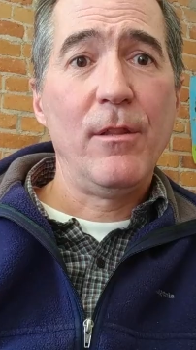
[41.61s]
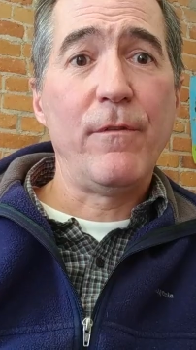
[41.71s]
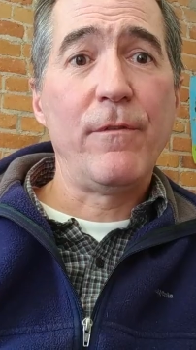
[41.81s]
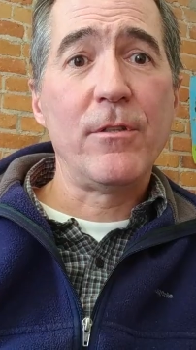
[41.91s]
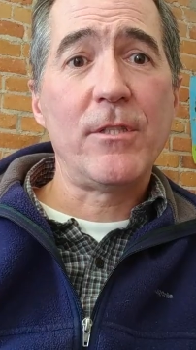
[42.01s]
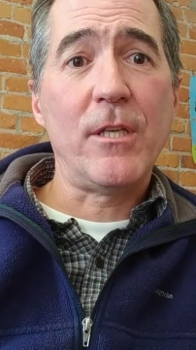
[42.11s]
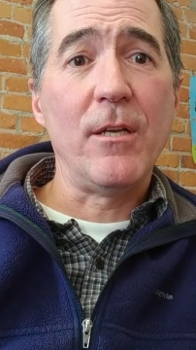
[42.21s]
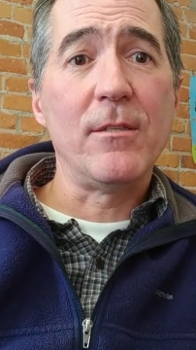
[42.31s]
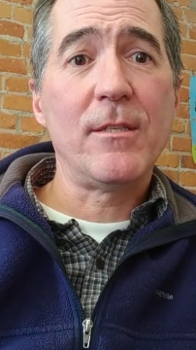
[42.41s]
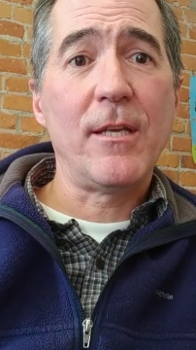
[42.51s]
the first
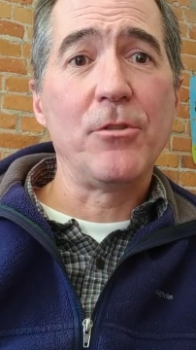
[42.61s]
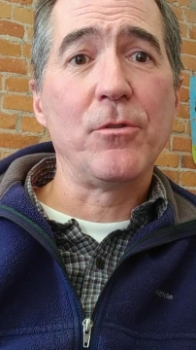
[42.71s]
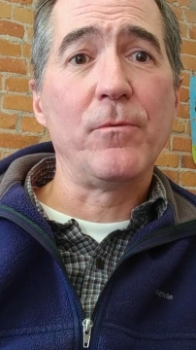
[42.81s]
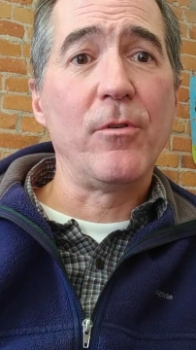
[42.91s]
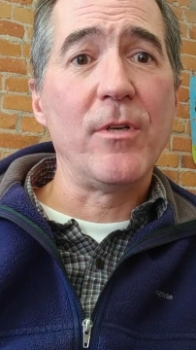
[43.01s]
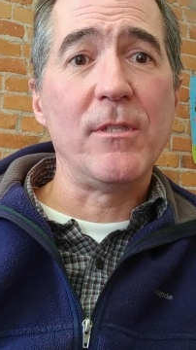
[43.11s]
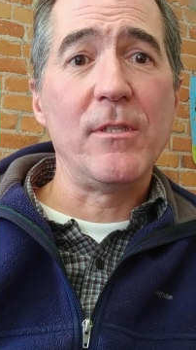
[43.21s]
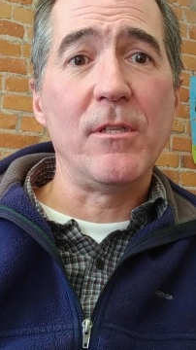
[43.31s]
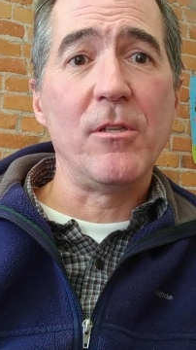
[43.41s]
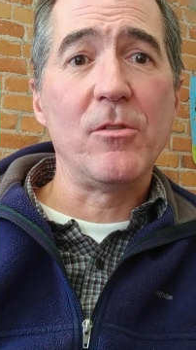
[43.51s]
hunt scheduled for
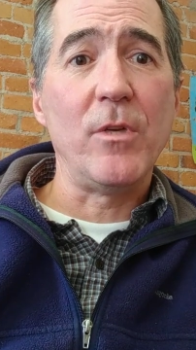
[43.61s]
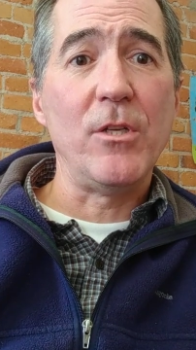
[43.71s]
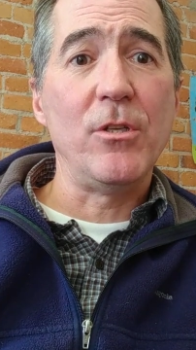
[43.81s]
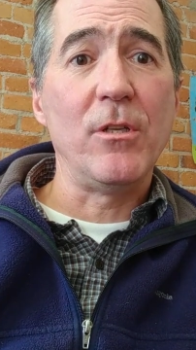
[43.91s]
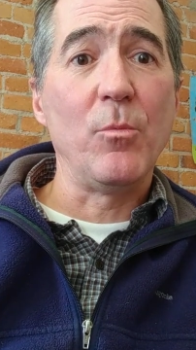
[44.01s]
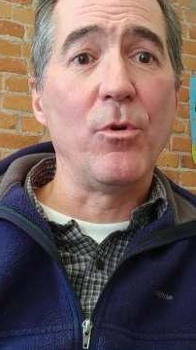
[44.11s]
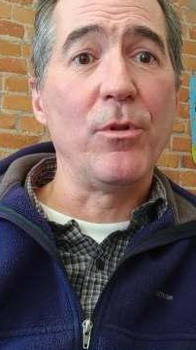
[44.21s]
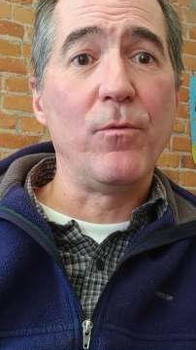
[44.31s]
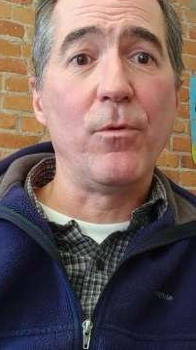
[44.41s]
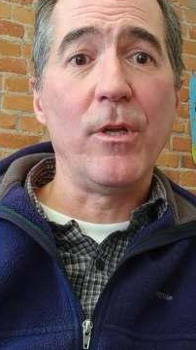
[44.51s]
grizzlies in this region in more
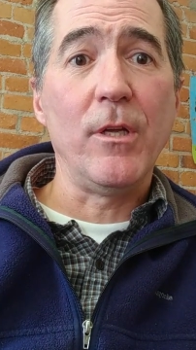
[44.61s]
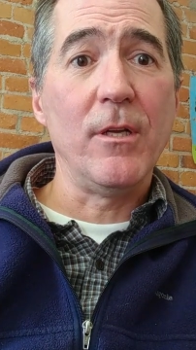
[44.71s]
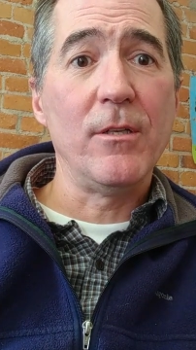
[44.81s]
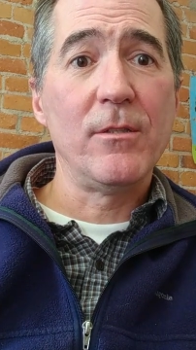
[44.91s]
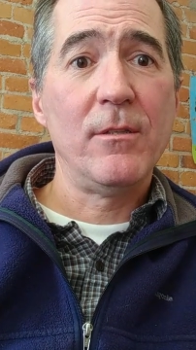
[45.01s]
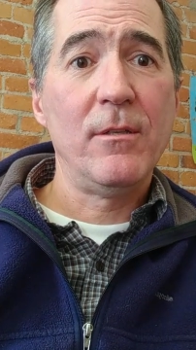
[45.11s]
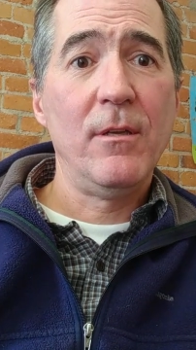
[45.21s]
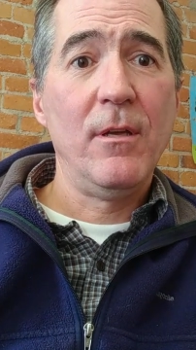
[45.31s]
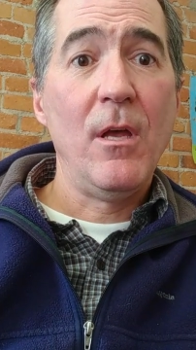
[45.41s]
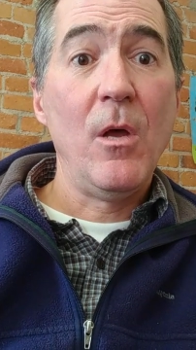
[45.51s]
than 40 years.
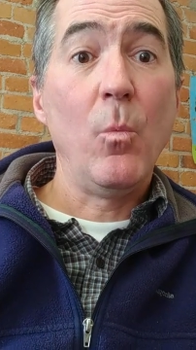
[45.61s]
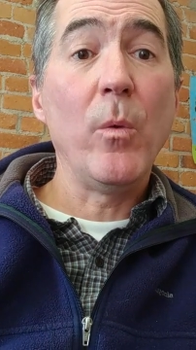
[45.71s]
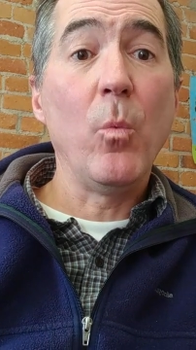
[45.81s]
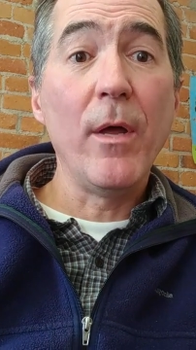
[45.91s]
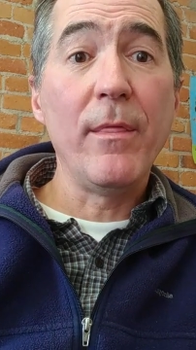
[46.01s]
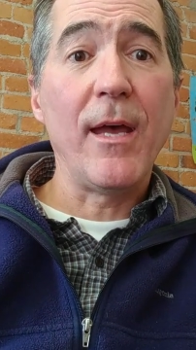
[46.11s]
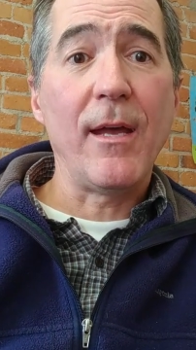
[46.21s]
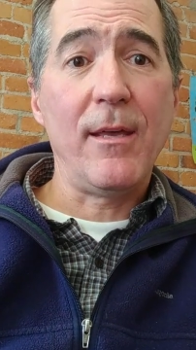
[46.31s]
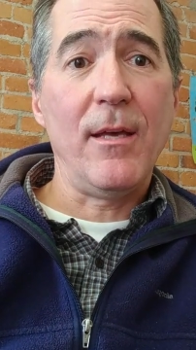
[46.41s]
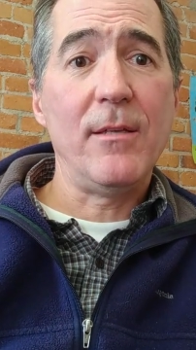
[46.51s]
We won
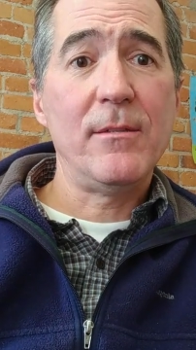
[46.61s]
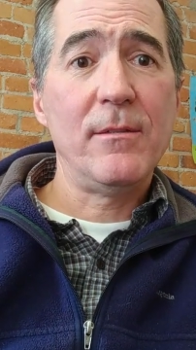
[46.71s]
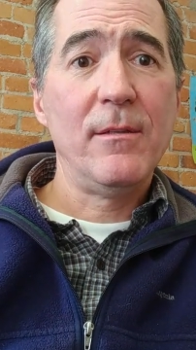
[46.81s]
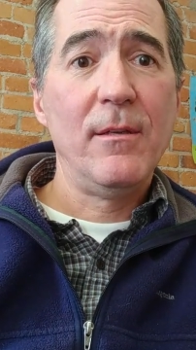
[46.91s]
that case.